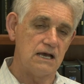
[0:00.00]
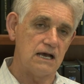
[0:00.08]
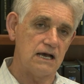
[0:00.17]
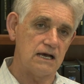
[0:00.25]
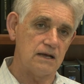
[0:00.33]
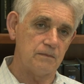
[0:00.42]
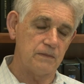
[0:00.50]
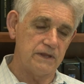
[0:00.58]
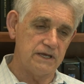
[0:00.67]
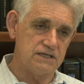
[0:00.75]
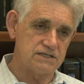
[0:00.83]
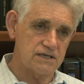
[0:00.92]

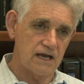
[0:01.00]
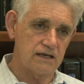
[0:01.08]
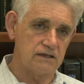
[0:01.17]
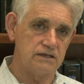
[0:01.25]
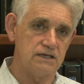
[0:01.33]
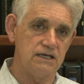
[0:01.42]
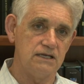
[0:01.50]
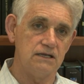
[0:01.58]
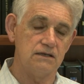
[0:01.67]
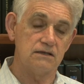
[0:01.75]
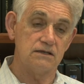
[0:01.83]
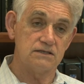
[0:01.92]
the Cyclin
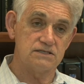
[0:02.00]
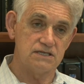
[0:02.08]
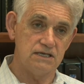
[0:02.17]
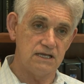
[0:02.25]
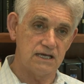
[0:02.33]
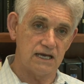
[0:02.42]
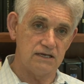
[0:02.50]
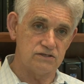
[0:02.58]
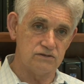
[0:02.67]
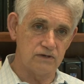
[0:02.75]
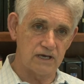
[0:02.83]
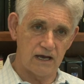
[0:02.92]

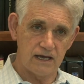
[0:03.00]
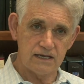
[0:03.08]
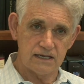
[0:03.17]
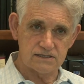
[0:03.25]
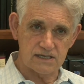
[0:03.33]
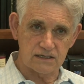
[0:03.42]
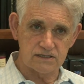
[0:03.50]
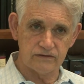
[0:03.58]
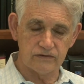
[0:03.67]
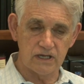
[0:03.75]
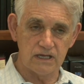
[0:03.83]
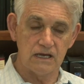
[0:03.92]
E-CDK2 kinase
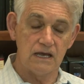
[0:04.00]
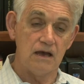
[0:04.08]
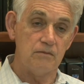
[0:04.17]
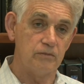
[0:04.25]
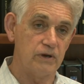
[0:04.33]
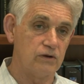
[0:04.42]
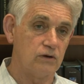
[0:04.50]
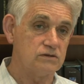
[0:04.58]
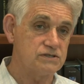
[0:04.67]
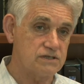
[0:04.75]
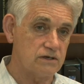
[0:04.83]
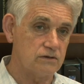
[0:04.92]
activity, but
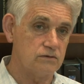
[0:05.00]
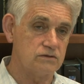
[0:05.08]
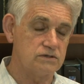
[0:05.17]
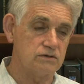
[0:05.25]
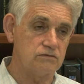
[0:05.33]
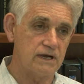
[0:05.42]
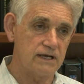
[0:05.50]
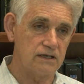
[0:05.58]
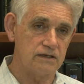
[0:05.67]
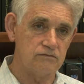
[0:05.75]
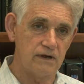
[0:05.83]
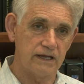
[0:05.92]
also
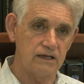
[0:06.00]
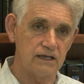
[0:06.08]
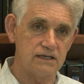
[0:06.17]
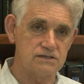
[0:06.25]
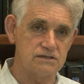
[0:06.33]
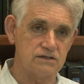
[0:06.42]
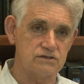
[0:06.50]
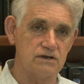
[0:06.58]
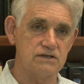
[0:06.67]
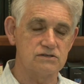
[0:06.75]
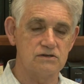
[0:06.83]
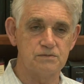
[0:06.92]
directly regulates the
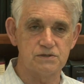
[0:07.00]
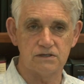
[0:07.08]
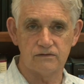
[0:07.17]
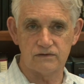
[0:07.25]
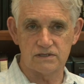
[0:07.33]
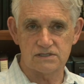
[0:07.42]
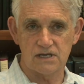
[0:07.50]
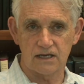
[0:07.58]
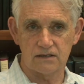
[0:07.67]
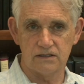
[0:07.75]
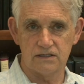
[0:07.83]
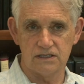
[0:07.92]
transcription of the
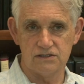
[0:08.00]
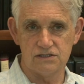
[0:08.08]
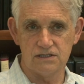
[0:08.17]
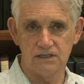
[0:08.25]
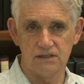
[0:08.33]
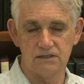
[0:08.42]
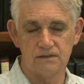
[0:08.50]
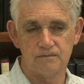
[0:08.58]
Cyclin E gene.